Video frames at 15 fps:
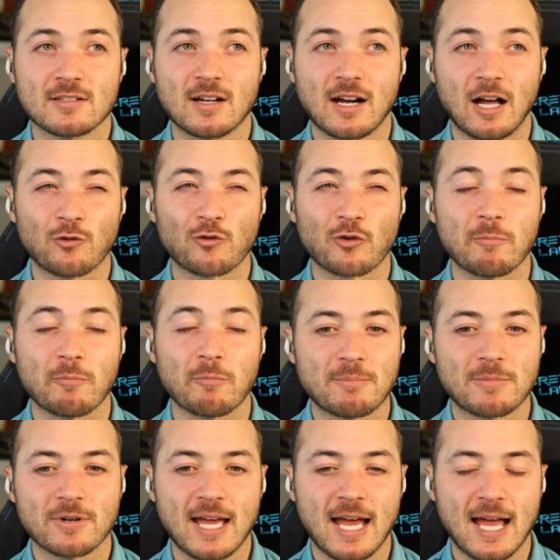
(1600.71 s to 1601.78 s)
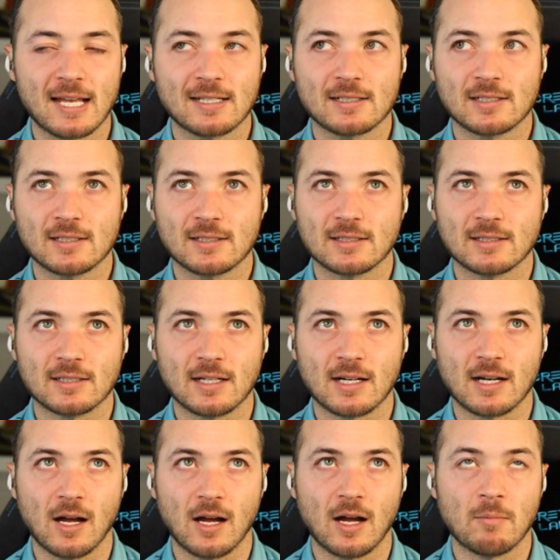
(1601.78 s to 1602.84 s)
I'll remember that
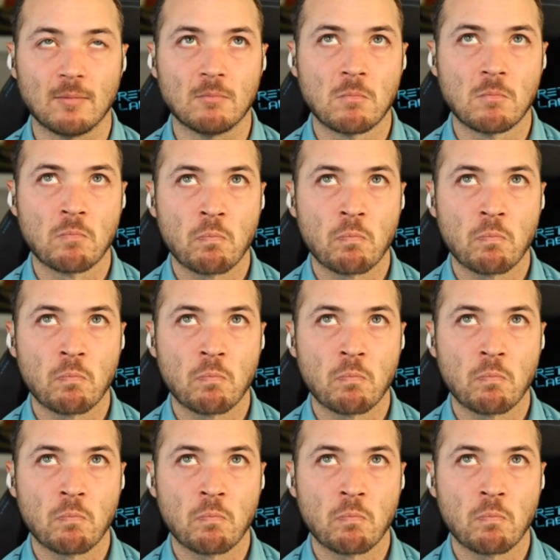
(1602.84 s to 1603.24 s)
um,